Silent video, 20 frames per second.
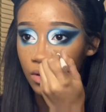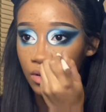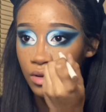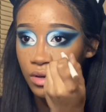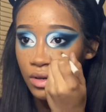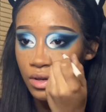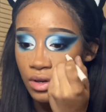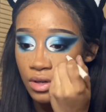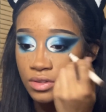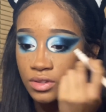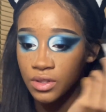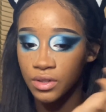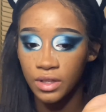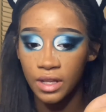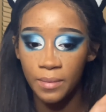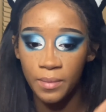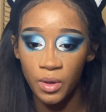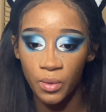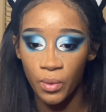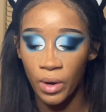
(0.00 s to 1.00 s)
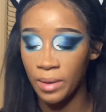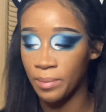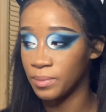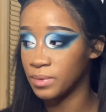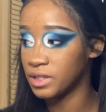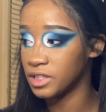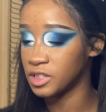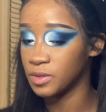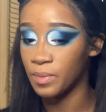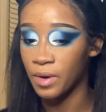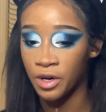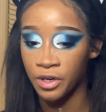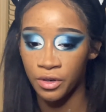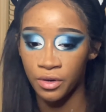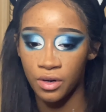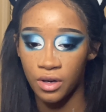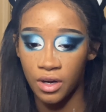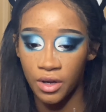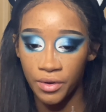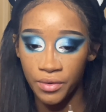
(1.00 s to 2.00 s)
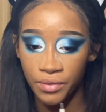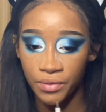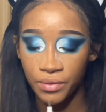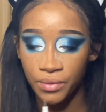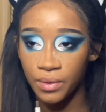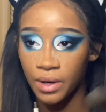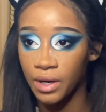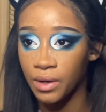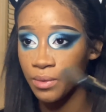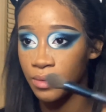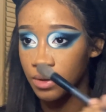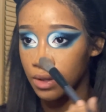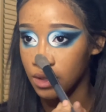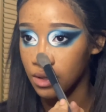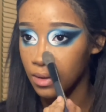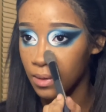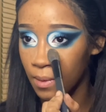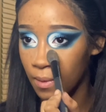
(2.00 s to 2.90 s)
And also, let me wipe this powder off right quick.